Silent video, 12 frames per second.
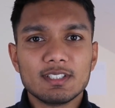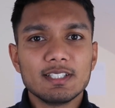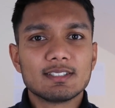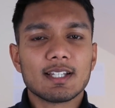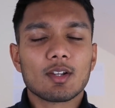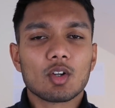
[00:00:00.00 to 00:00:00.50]

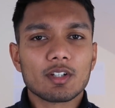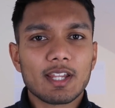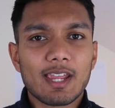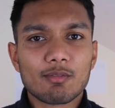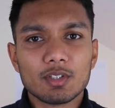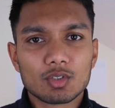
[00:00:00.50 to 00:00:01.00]
detail
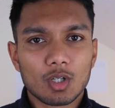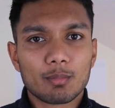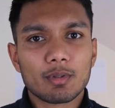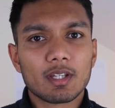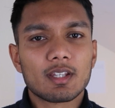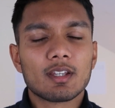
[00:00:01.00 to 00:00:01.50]
on every
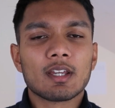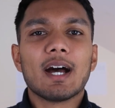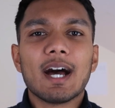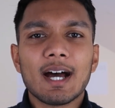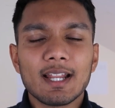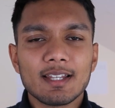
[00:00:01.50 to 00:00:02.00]
topic
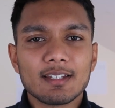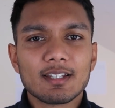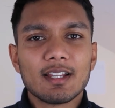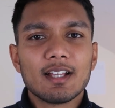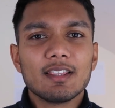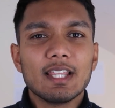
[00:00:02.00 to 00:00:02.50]
and